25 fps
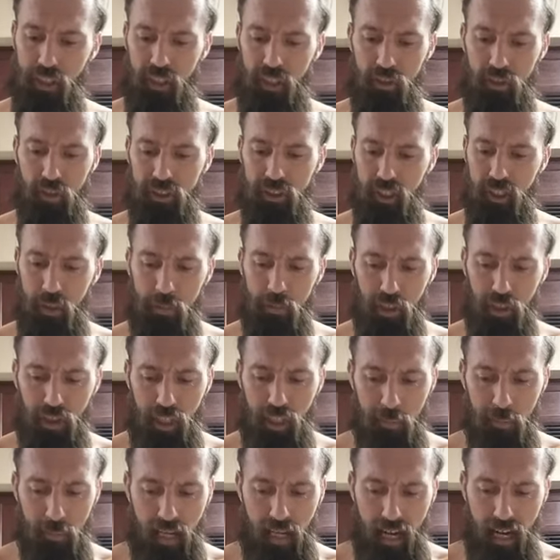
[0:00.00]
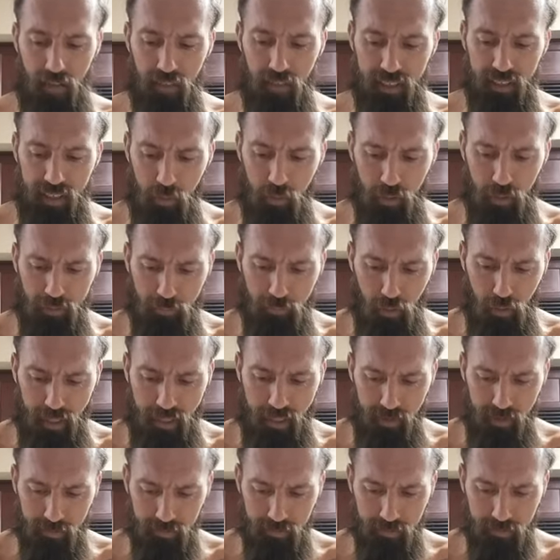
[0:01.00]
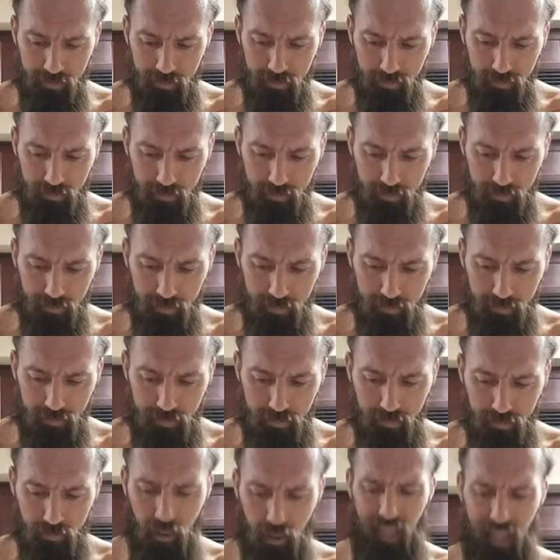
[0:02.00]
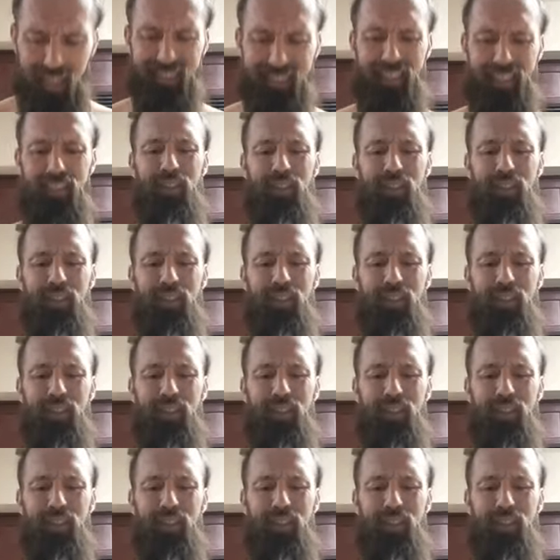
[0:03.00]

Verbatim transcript: You sending me shit, but everything was free. I said, you know